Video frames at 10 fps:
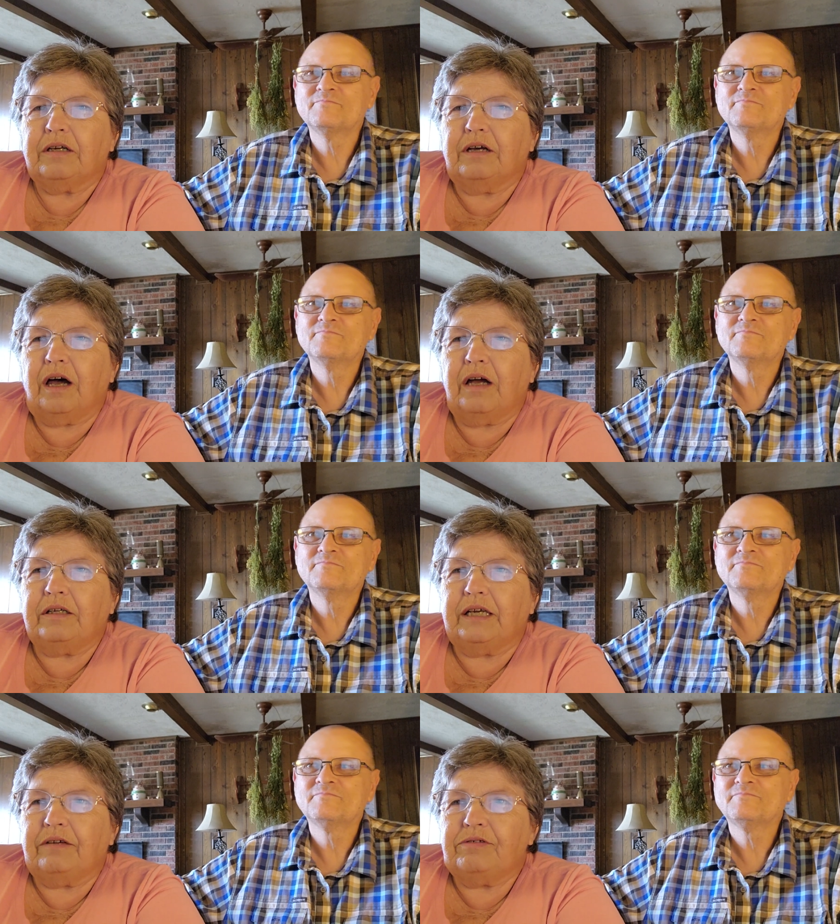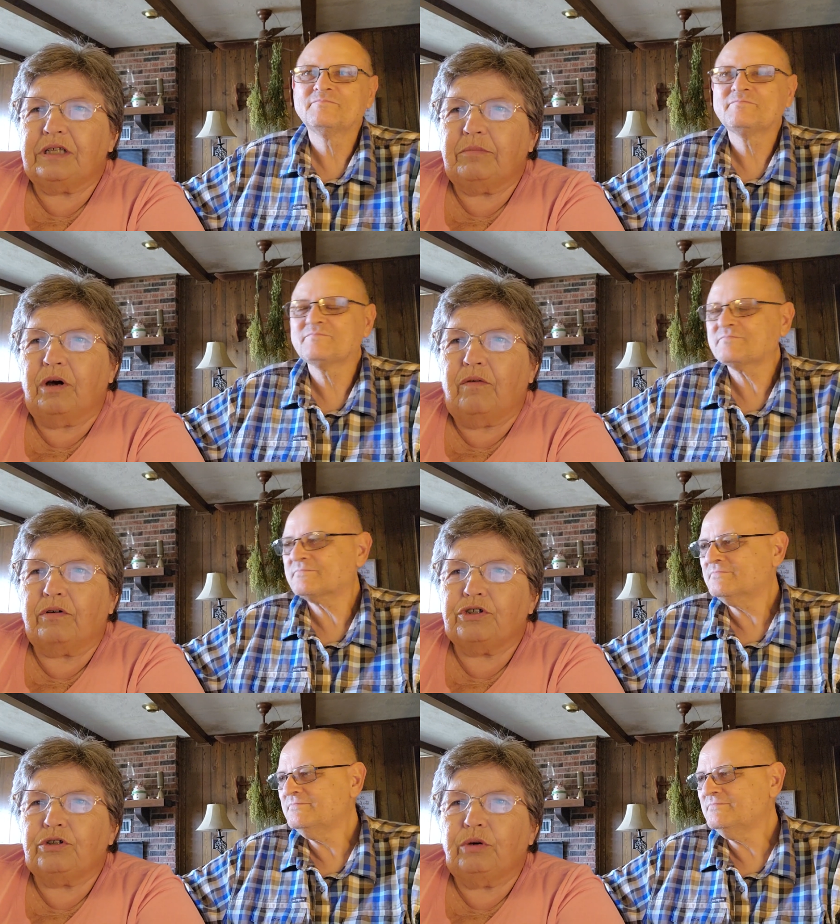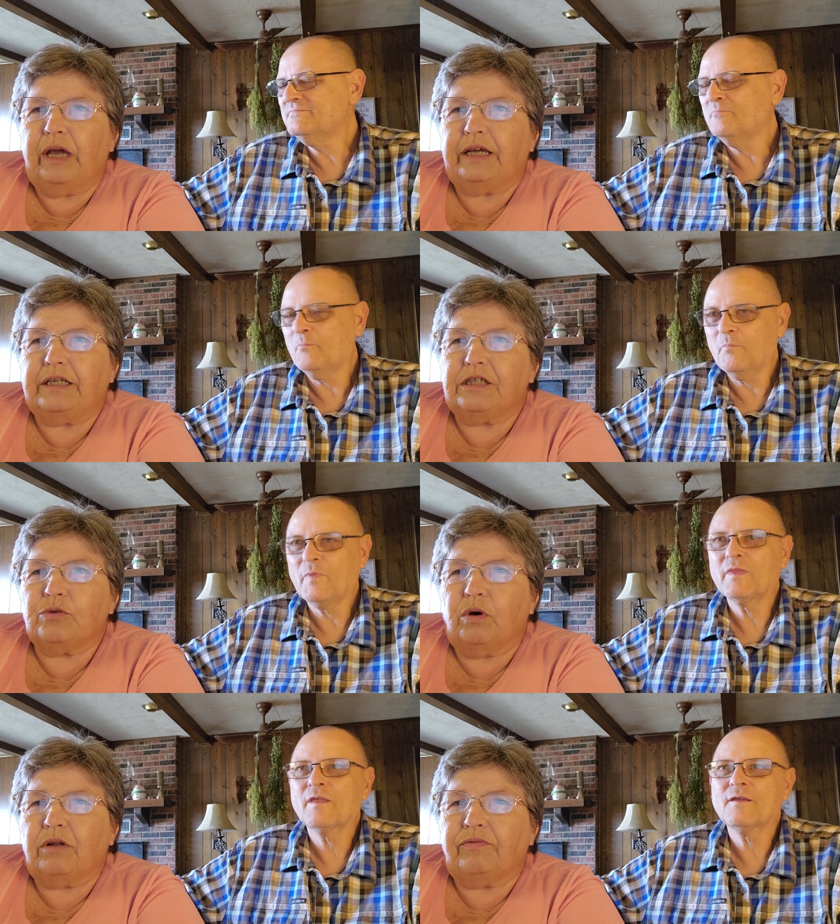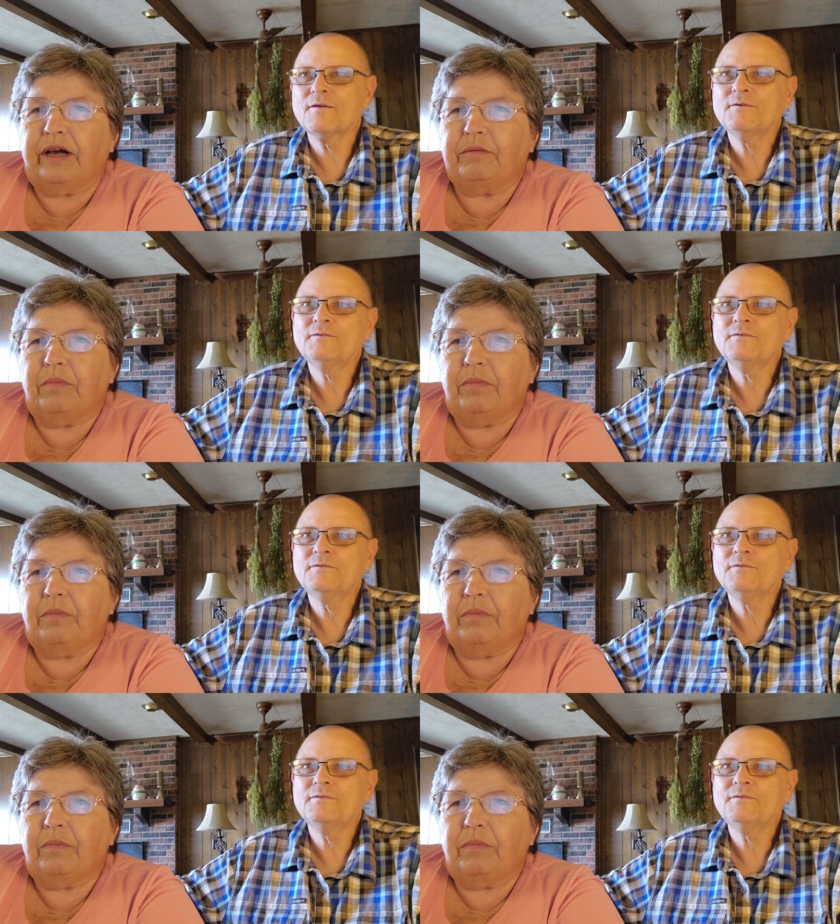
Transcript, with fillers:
Speaker 1: God gives them over to a disqualified